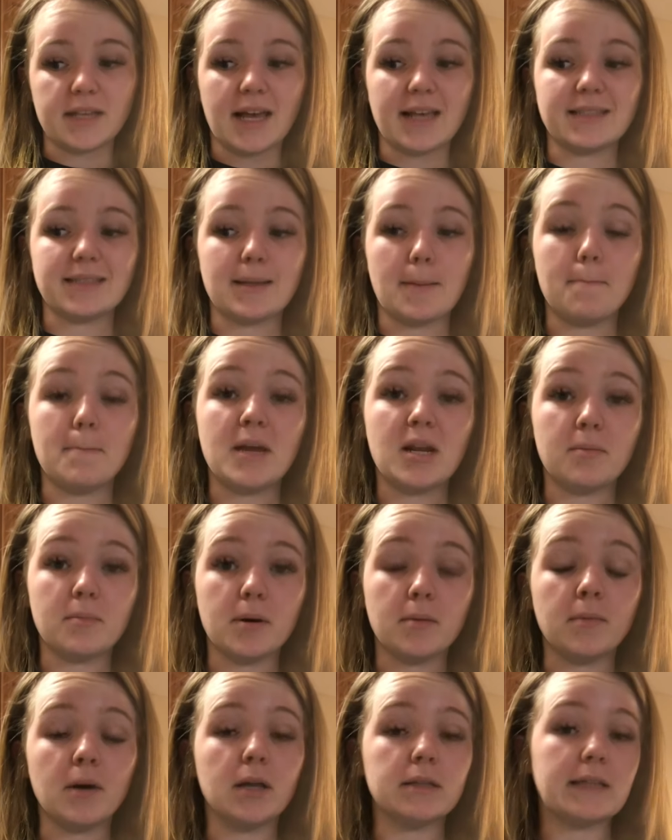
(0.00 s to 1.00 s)
as the
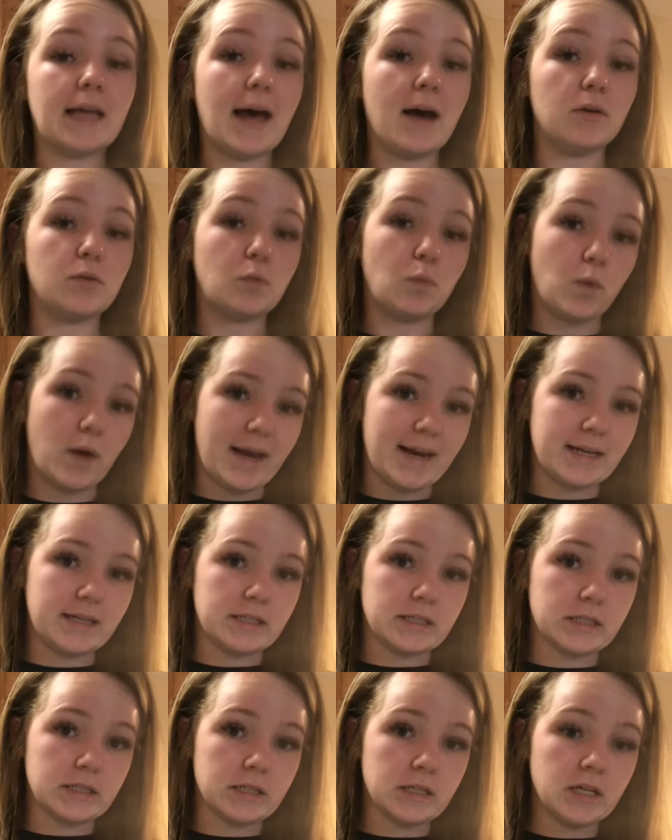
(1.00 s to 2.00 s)
minimum allowed
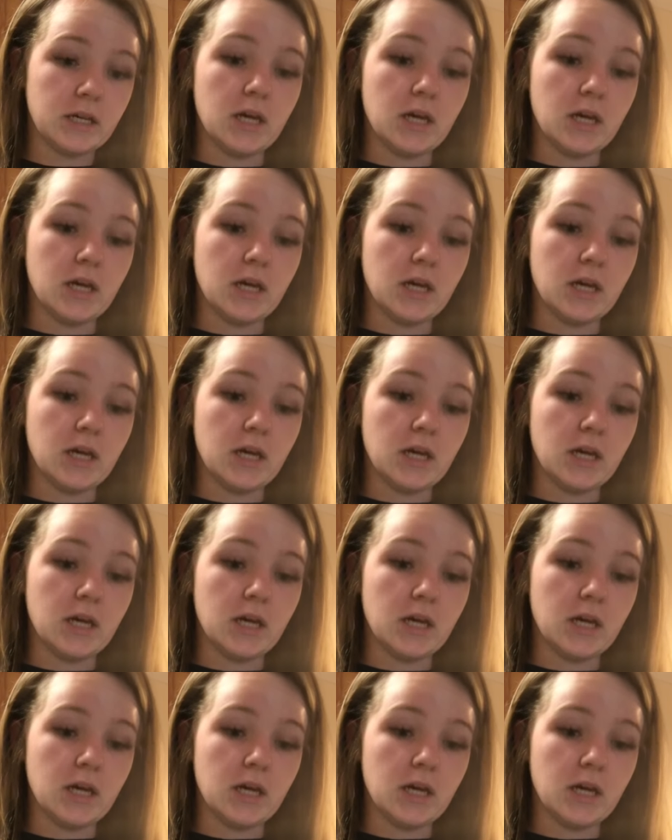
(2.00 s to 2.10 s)
weight.